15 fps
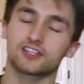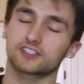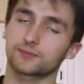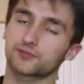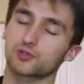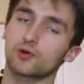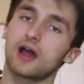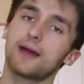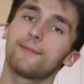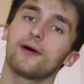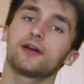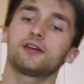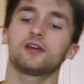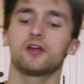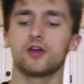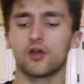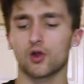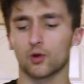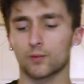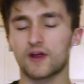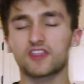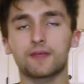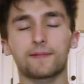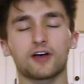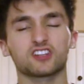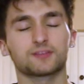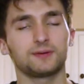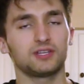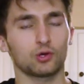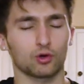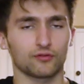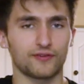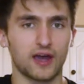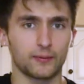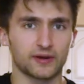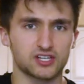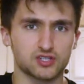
that subscribe button. Ring the bell to be notified when